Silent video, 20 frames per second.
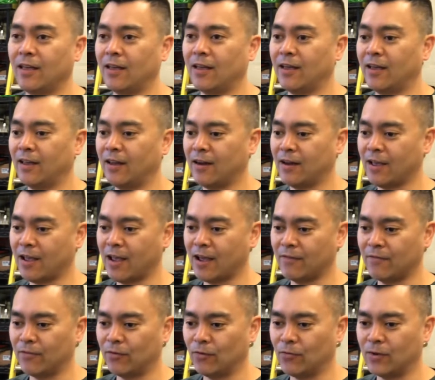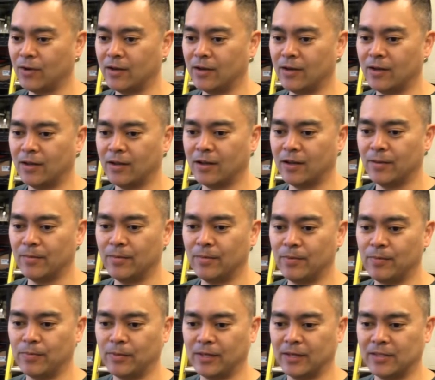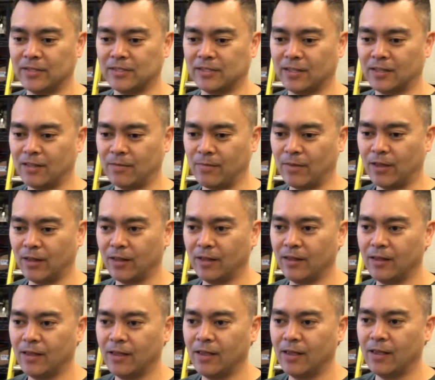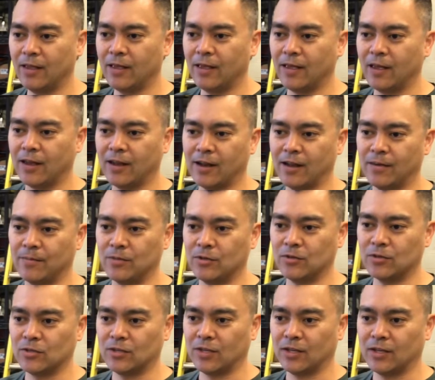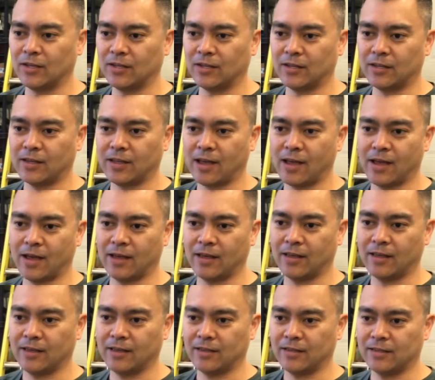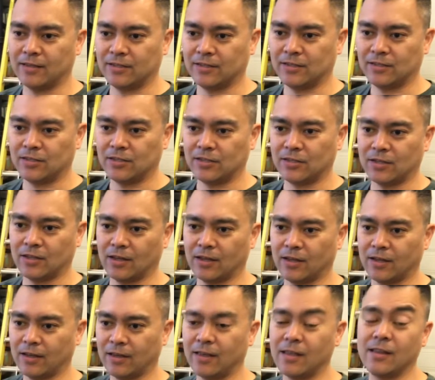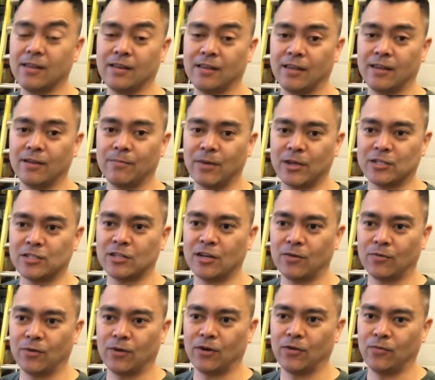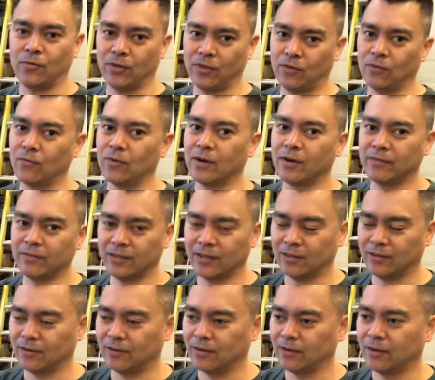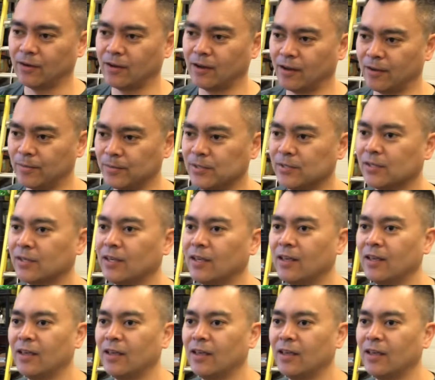and I have the one hub placed in the middle, and I'm using it as in a mesh network with one of the other hubs,